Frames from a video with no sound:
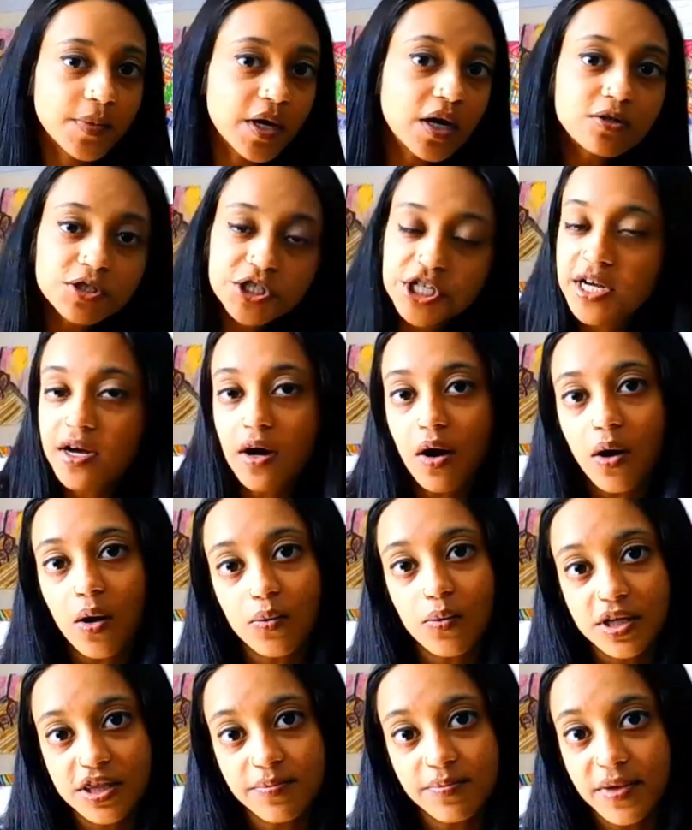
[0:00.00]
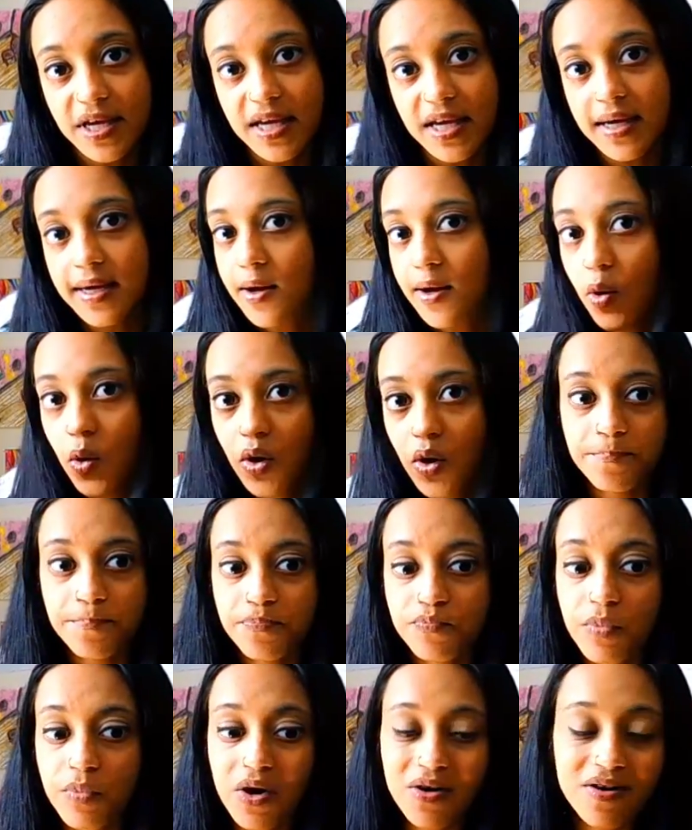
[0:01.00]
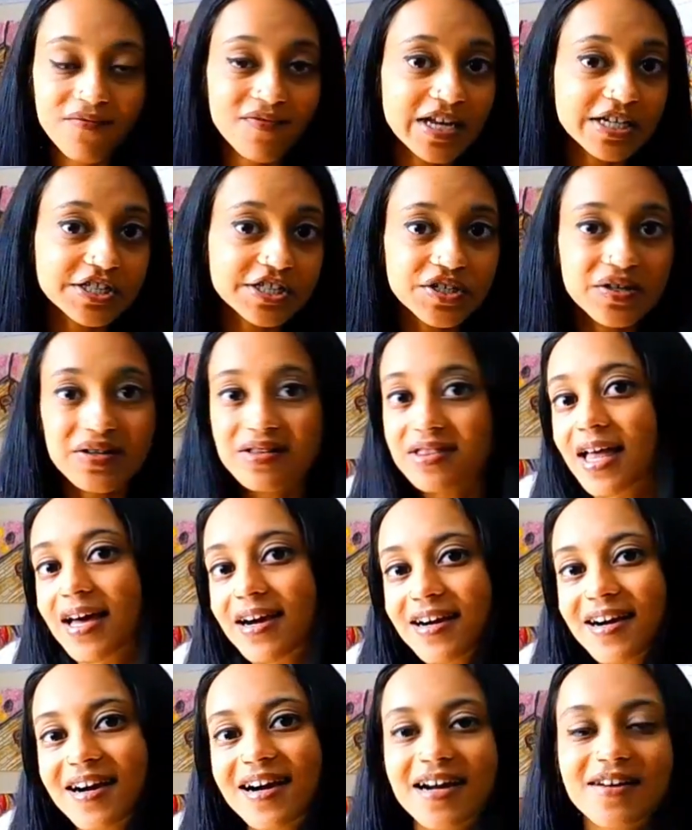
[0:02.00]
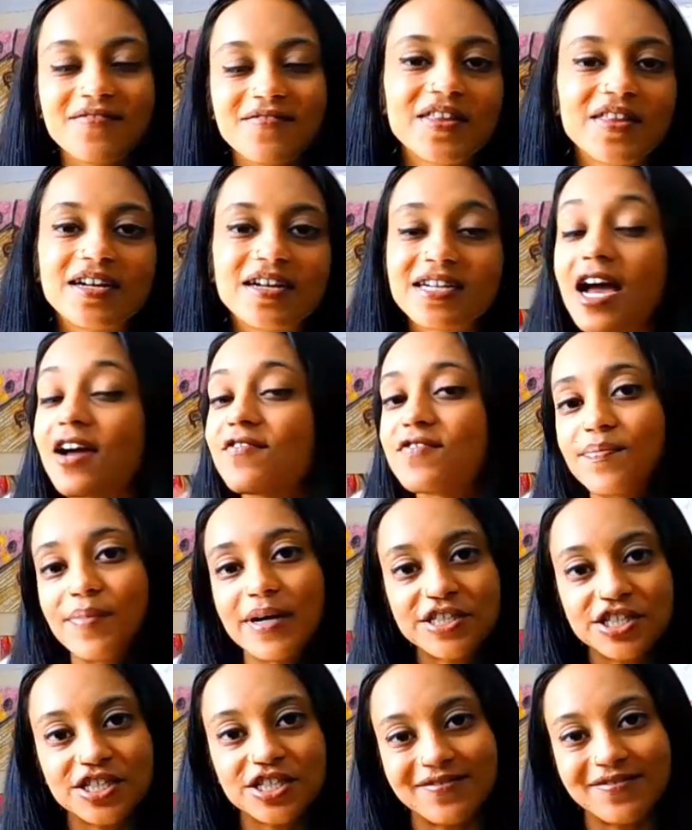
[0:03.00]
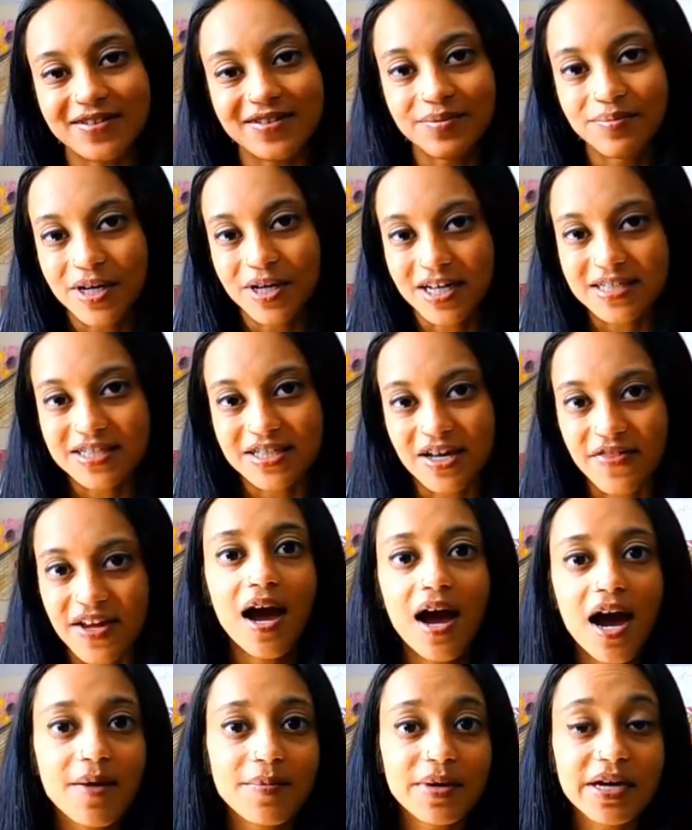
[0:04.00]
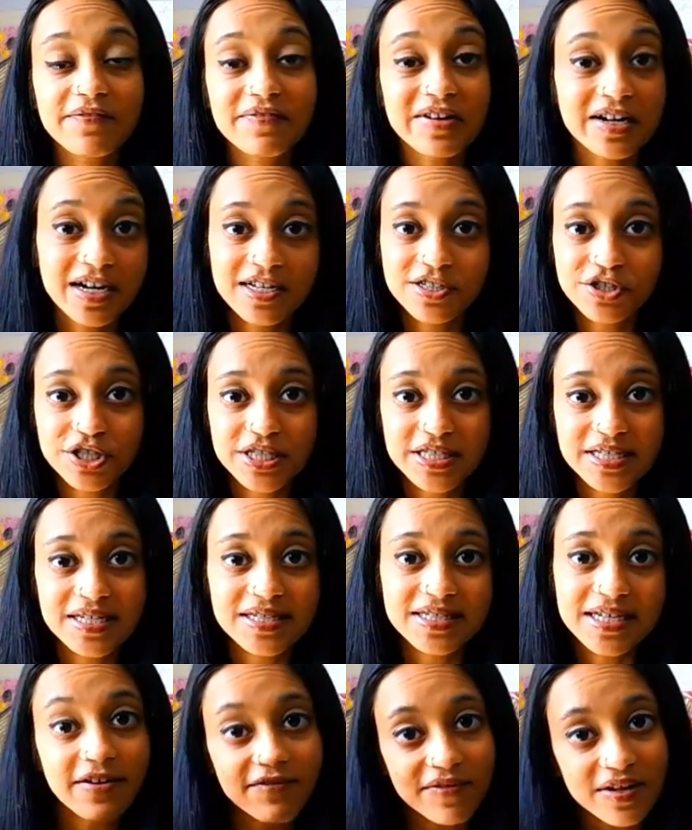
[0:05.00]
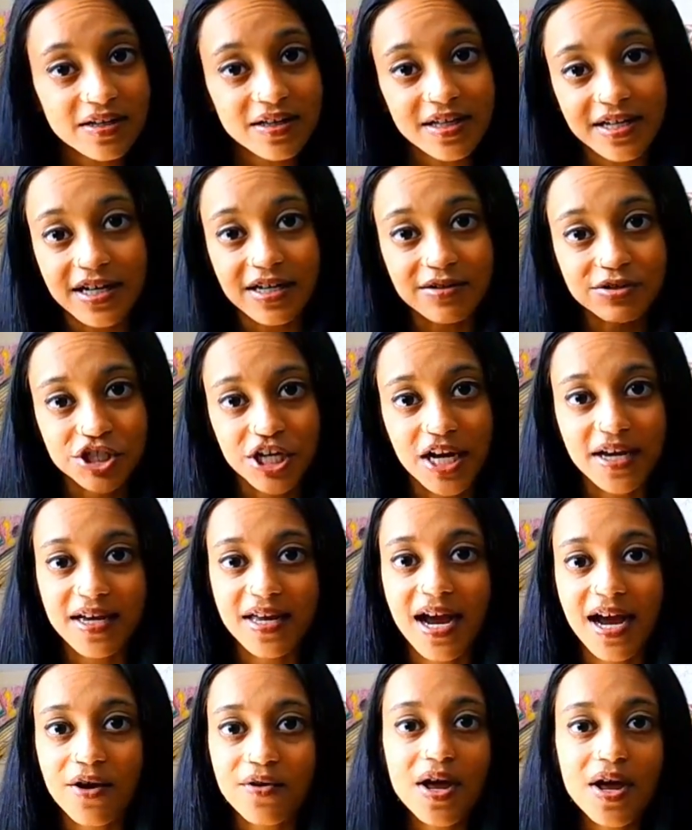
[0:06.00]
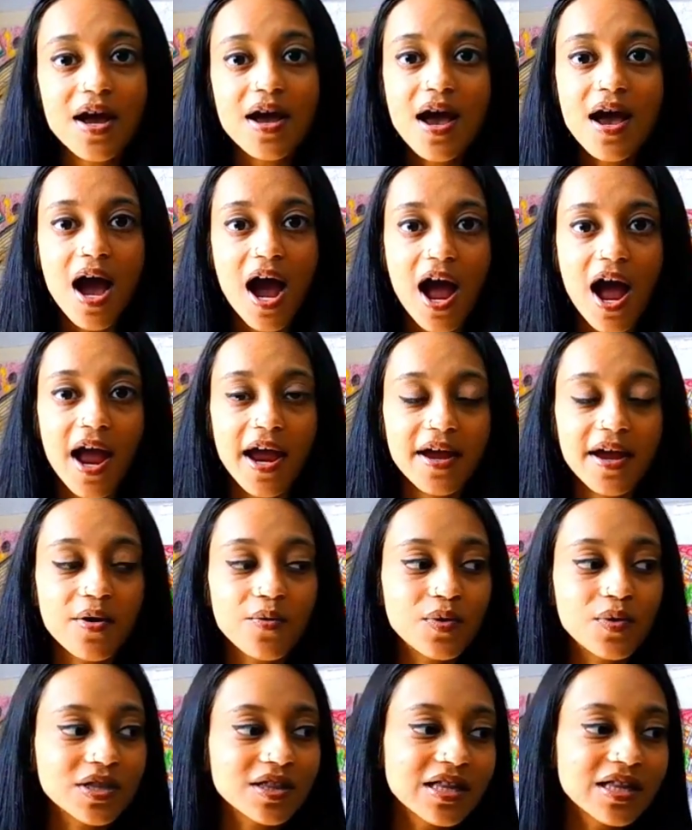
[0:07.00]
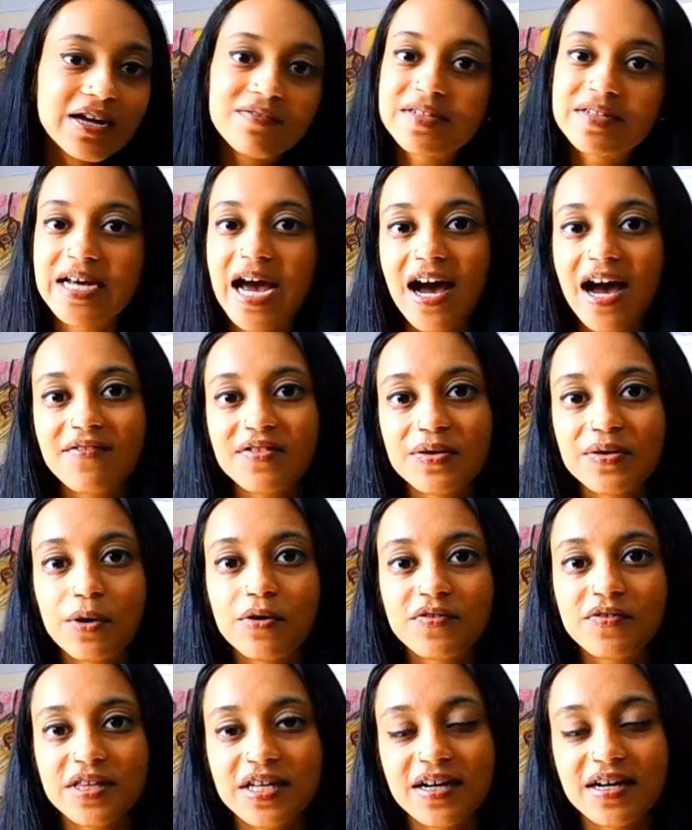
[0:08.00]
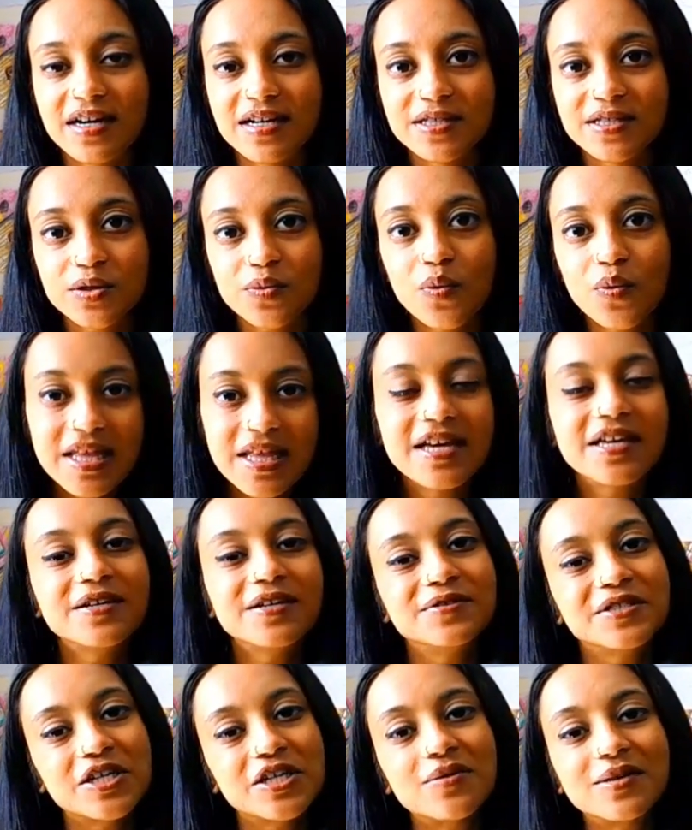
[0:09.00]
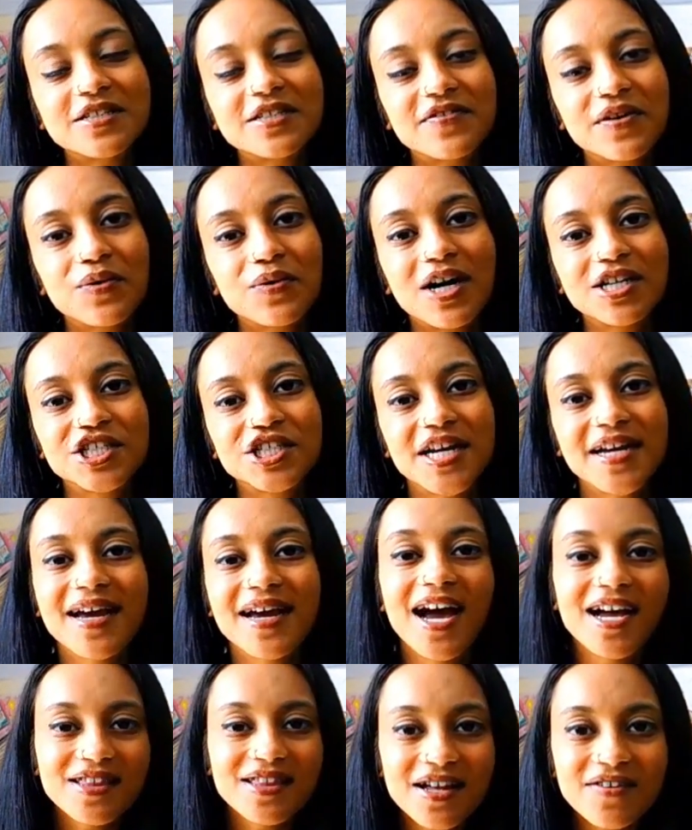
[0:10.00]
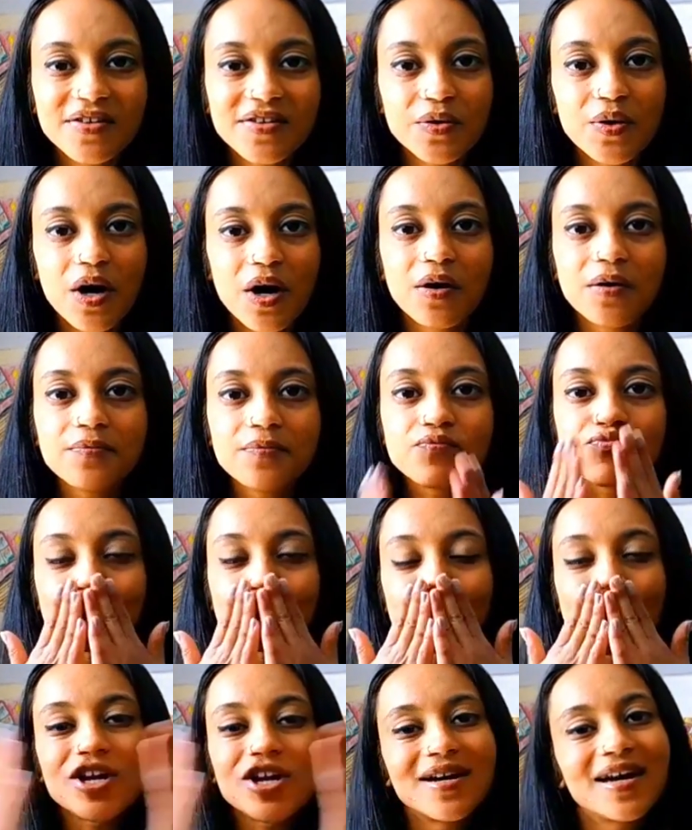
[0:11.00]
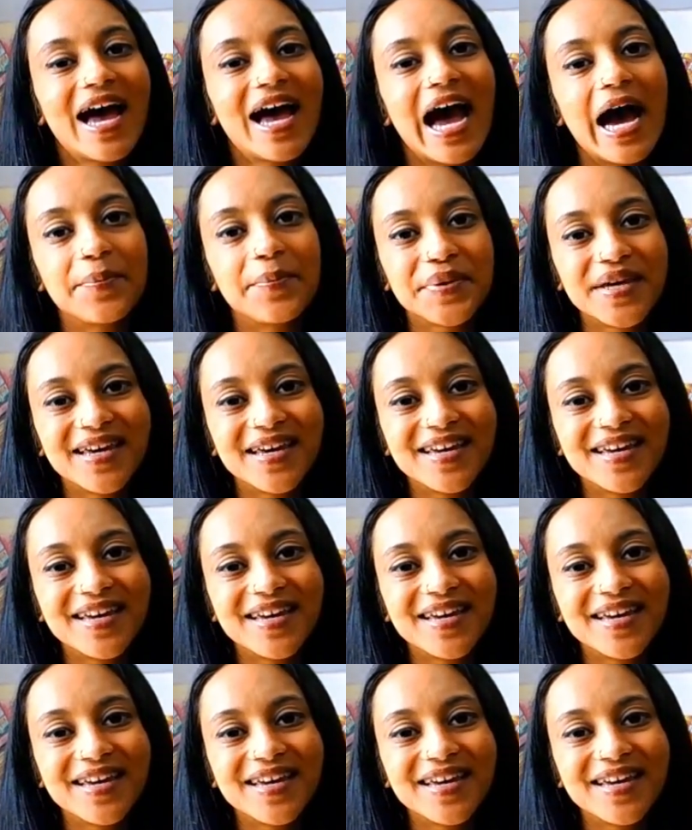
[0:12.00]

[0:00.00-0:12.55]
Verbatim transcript: um, coaching call with me or motivational letter, if there, I have a bunch of different perks on um, and if you're interested, definitely go check it out. I would love to have you over there as well. Thank you so much for watching. I love you all. Happy